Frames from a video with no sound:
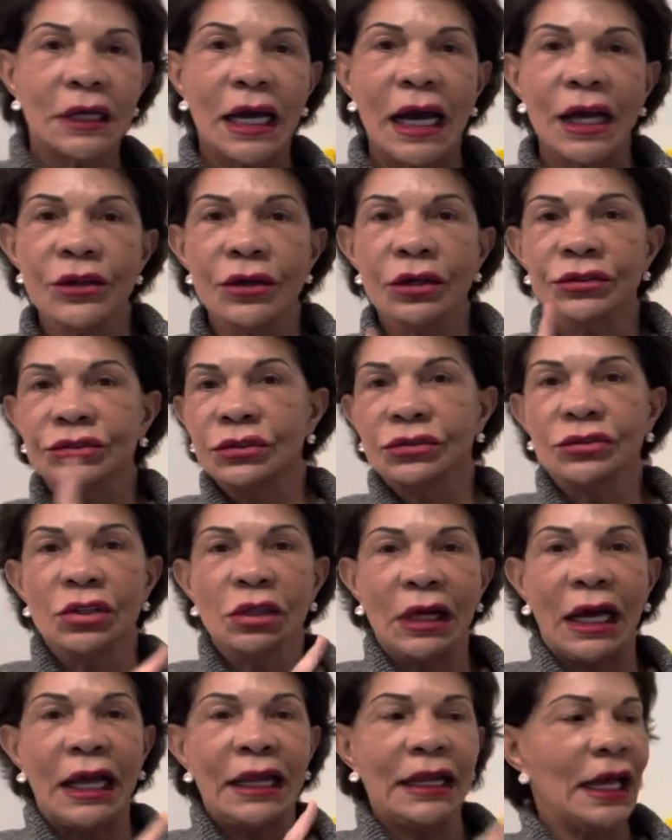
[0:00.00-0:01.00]
I
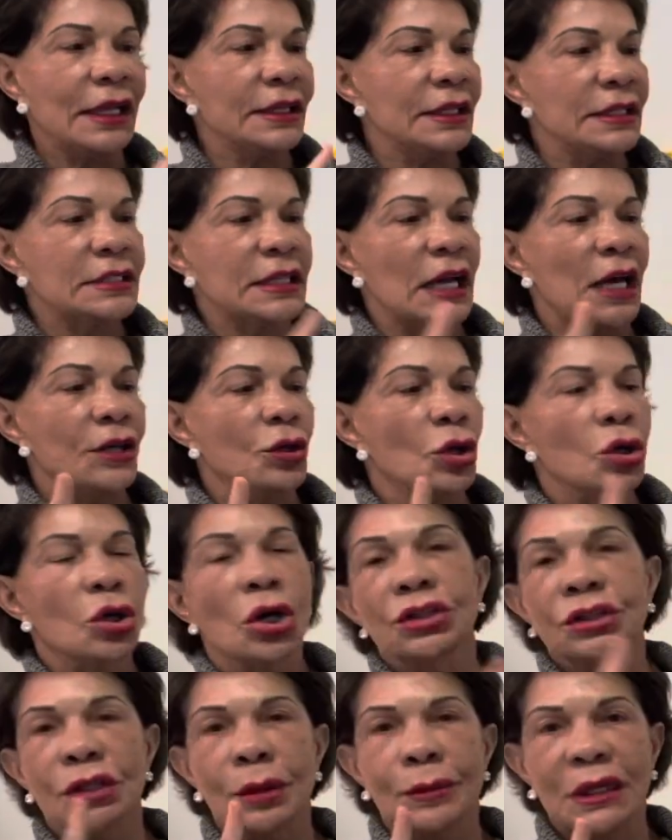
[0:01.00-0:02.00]
like this kind of
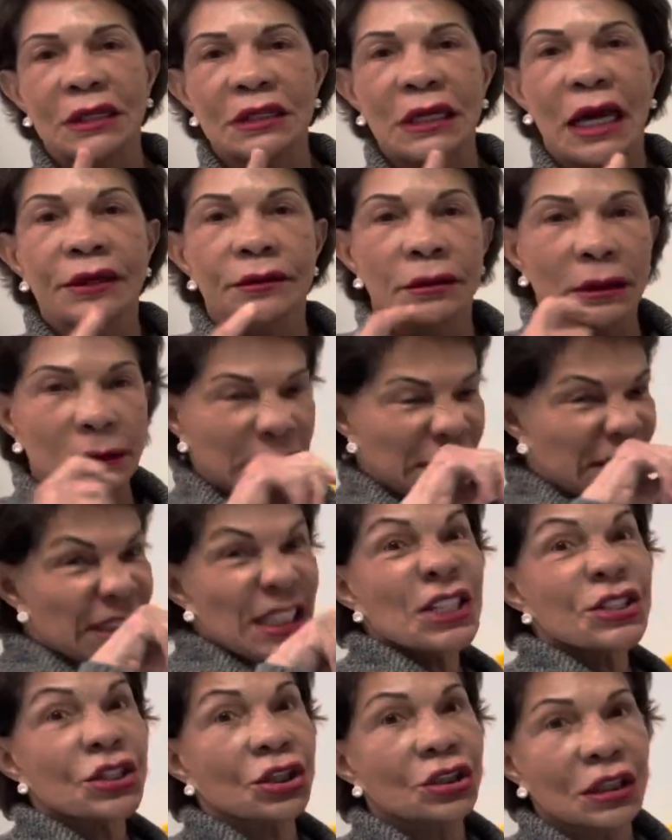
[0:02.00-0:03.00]
condiment, other
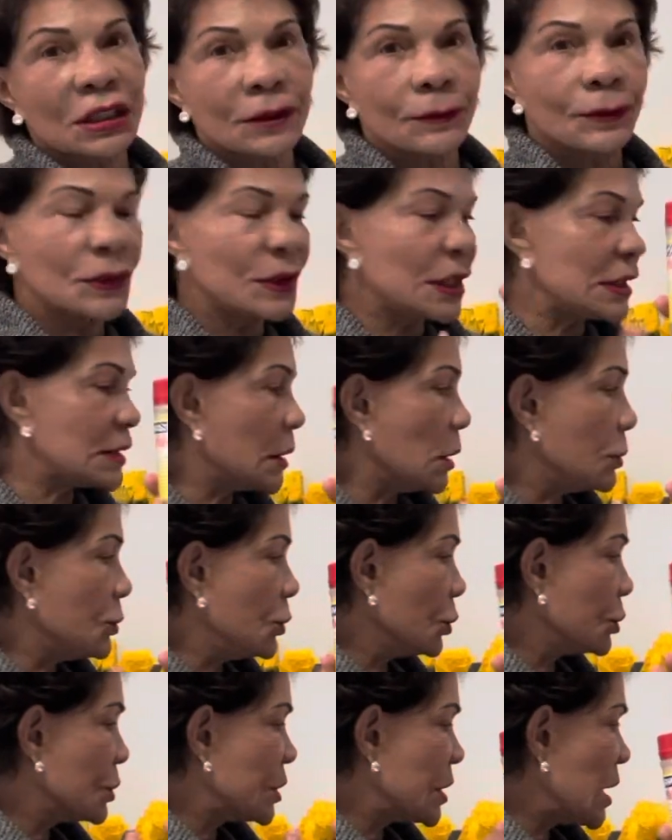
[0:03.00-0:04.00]
seasoning,
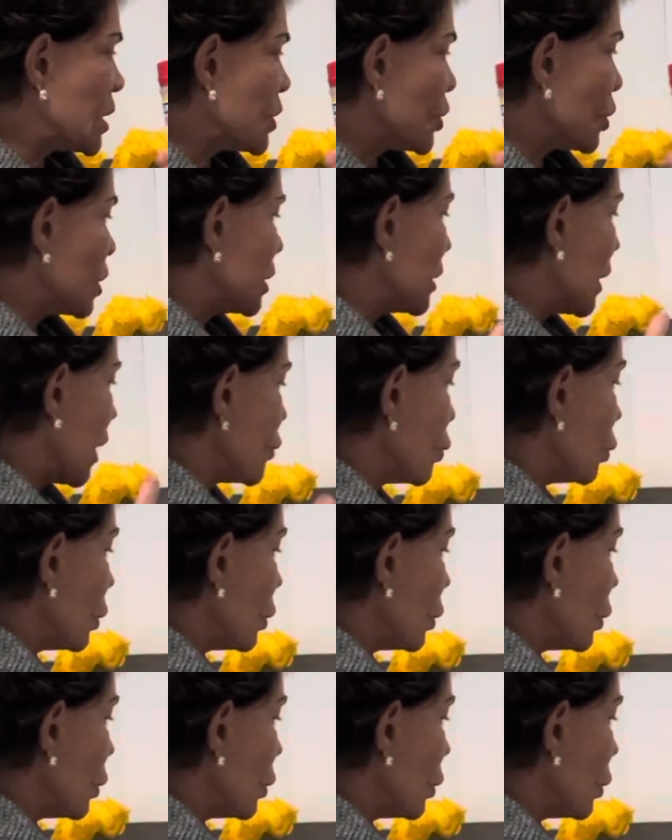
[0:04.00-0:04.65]
your seasoning that you